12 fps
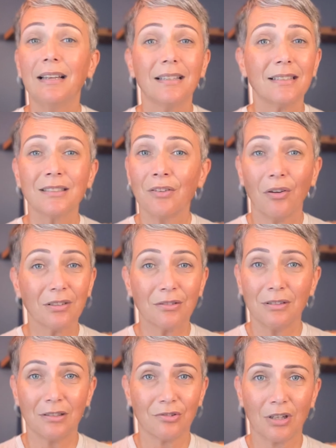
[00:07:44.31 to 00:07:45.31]
It's not
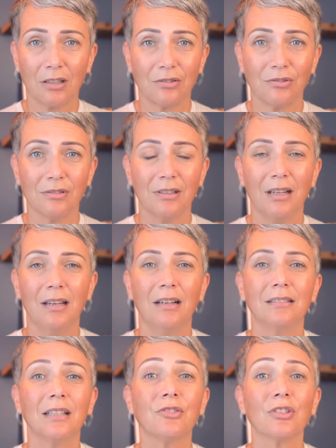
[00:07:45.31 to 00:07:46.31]
gonna change.
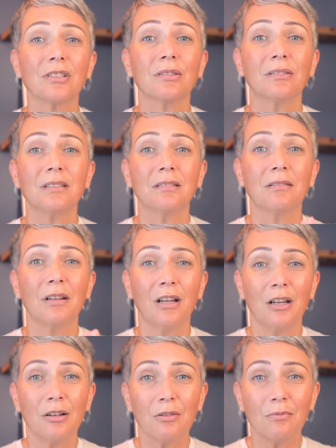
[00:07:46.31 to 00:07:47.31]
They're just gonna
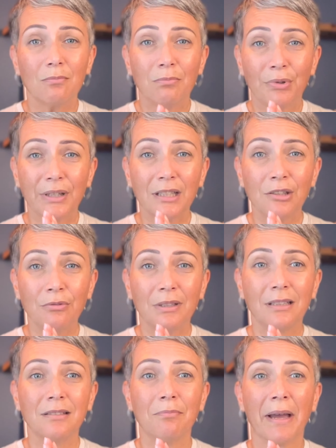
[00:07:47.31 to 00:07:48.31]
bring you
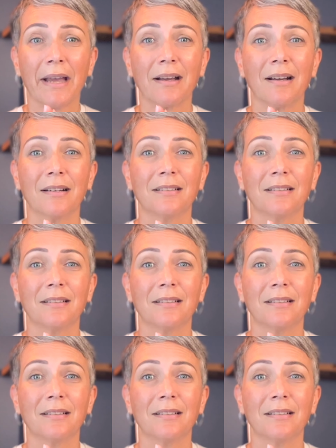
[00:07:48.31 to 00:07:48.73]
in back,